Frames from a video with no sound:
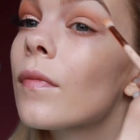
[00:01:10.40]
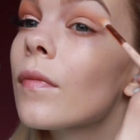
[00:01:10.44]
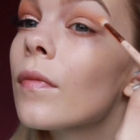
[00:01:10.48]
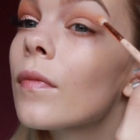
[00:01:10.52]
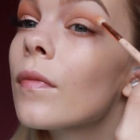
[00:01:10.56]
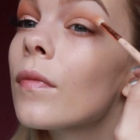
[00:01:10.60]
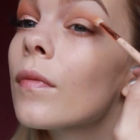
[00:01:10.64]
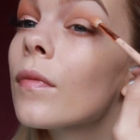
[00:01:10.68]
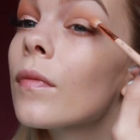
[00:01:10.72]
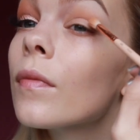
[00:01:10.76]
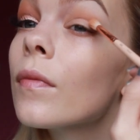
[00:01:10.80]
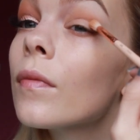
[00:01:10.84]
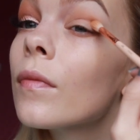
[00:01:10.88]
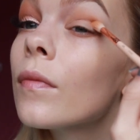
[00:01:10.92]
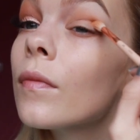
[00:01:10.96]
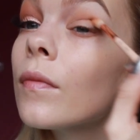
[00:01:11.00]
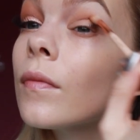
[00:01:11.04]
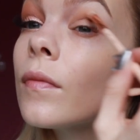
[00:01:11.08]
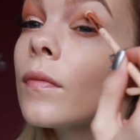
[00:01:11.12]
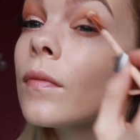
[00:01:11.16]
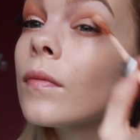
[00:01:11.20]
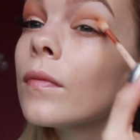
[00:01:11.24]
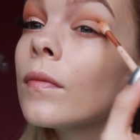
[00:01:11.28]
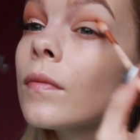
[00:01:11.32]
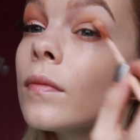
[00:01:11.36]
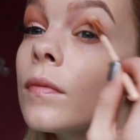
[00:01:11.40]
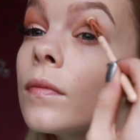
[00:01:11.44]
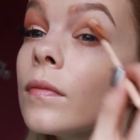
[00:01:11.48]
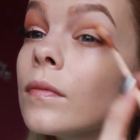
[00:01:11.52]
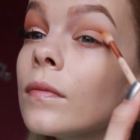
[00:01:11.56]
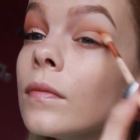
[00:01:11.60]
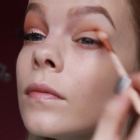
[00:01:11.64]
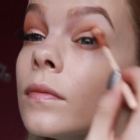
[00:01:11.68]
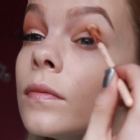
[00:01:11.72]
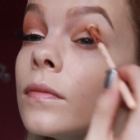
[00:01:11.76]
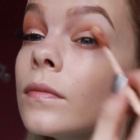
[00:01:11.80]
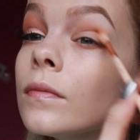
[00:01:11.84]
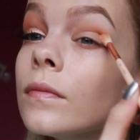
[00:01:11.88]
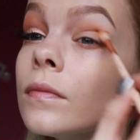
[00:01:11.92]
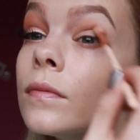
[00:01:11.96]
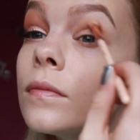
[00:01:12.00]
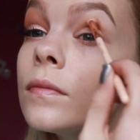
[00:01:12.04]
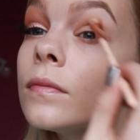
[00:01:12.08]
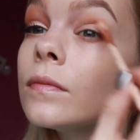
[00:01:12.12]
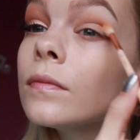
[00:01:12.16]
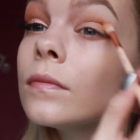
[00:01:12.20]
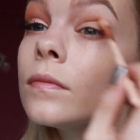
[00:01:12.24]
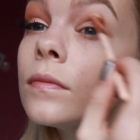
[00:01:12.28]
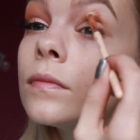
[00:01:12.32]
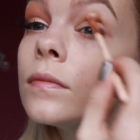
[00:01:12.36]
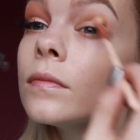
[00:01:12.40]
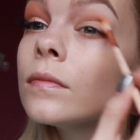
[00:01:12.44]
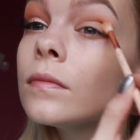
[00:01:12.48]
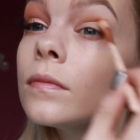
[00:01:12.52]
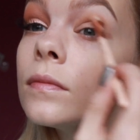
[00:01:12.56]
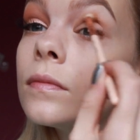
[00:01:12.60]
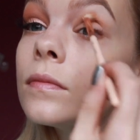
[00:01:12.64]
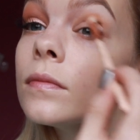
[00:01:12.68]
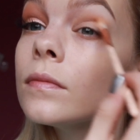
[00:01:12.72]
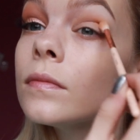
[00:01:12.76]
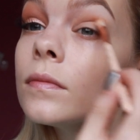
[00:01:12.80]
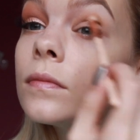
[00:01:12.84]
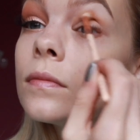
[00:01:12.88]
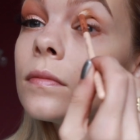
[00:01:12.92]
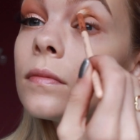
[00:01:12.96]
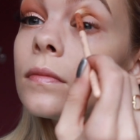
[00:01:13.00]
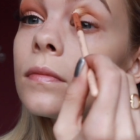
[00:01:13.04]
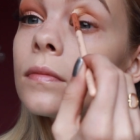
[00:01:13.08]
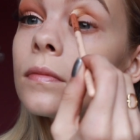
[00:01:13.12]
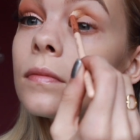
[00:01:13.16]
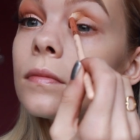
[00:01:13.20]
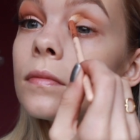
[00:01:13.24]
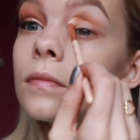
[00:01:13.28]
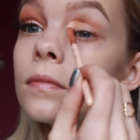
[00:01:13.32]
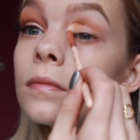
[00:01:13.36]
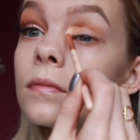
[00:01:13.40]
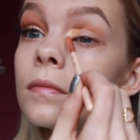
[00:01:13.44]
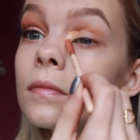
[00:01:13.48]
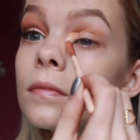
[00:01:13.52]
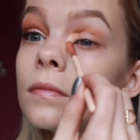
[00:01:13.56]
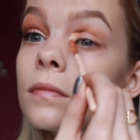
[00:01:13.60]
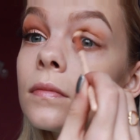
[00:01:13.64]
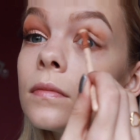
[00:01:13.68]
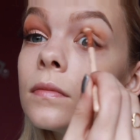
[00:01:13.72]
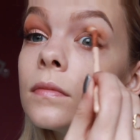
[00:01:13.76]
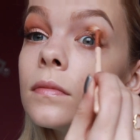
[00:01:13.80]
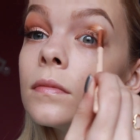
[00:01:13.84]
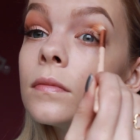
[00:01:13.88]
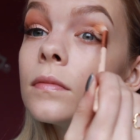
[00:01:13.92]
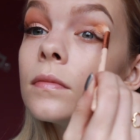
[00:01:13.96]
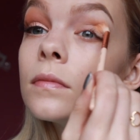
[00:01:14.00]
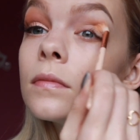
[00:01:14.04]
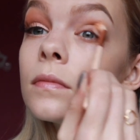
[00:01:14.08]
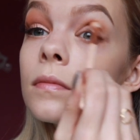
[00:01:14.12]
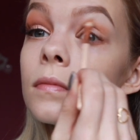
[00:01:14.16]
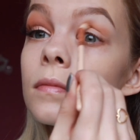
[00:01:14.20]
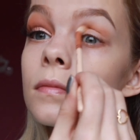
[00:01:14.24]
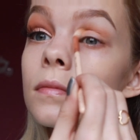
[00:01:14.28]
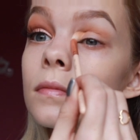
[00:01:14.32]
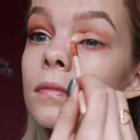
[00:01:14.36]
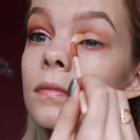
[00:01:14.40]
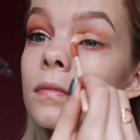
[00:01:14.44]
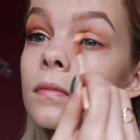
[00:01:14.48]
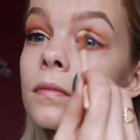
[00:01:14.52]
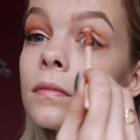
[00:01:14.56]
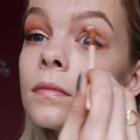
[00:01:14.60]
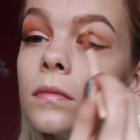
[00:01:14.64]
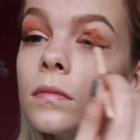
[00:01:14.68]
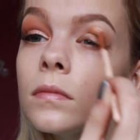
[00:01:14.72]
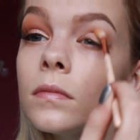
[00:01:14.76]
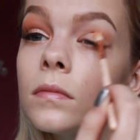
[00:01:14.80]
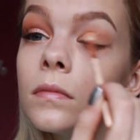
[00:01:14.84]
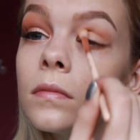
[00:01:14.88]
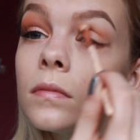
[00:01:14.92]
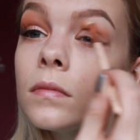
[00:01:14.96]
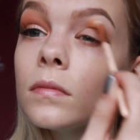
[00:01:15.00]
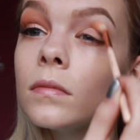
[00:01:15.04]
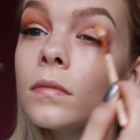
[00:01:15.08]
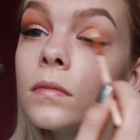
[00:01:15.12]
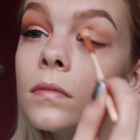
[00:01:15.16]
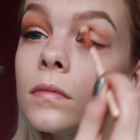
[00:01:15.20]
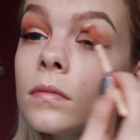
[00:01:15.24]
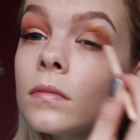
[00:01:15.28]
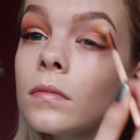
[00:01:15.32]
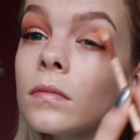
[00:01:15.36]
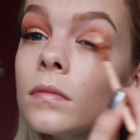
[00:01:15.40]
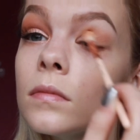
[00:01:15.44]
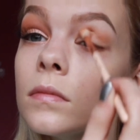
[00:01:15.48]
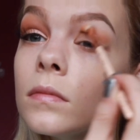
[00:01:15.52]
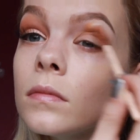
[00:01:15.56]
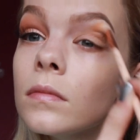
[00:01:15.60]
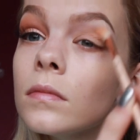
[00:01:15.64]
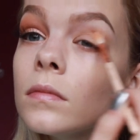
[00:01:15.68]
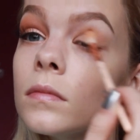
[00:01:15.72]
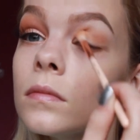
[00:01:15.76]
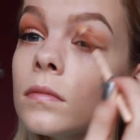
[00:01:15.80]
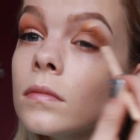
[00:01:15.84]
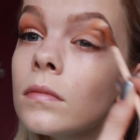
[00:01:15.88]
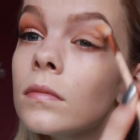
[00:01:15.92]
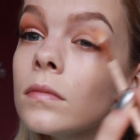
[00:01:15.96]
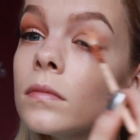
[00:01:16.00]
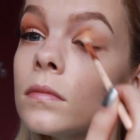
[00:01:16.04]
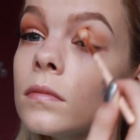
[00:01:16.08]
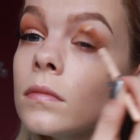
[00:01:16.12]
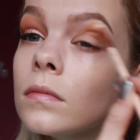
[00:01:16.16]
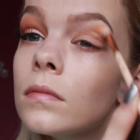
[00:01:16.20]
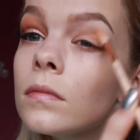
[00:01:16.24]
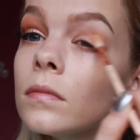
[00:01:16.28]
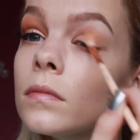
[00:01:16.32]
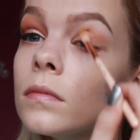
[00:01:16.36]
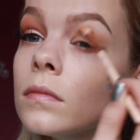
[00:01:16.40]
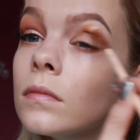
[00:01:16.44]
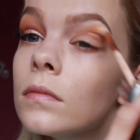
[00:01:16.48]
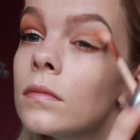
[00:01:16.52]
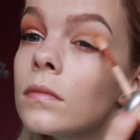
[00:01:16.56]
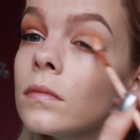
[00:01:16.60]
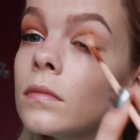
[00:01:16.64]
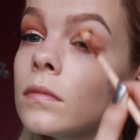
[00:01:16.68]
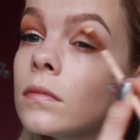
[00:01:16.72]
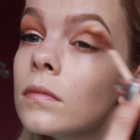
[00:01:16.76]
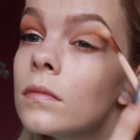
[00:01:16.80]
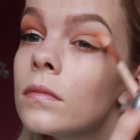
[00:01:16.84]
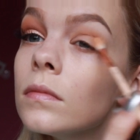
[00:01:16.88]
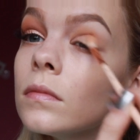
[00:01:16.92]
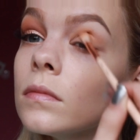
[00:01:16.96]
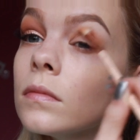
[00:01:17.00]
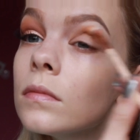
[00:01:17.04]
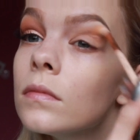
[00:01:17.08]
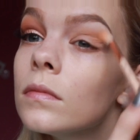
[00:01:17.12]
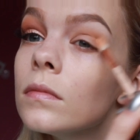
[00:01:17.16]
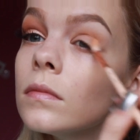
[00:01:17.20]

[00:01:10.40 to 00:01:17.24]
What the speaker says: [no speech]